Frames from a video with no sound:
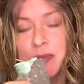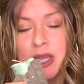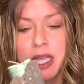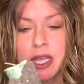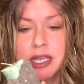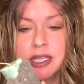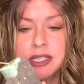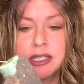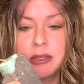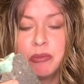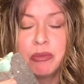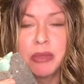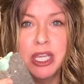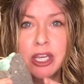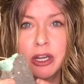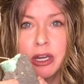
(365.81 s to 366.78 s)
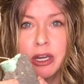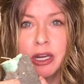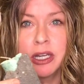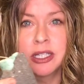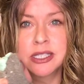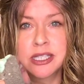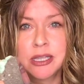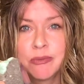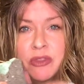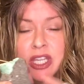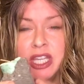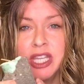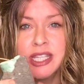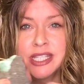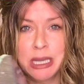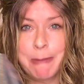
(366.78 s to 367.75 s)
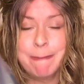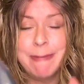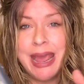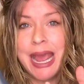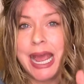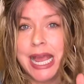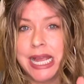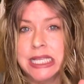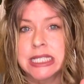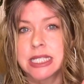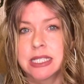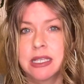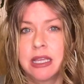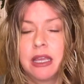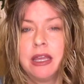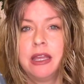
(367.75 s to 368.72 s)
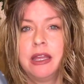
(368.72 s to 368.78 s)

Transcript: because the bigger something is in mass,